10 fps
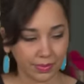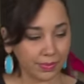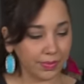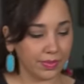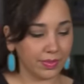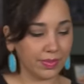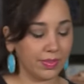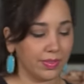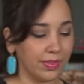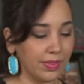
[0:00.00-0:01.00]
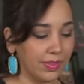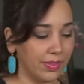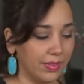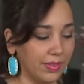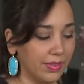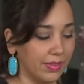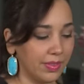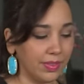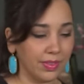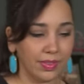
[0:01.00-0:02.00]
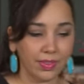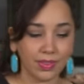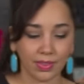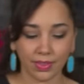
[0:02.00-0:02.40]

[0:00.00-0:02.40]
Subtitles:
Nothing is said.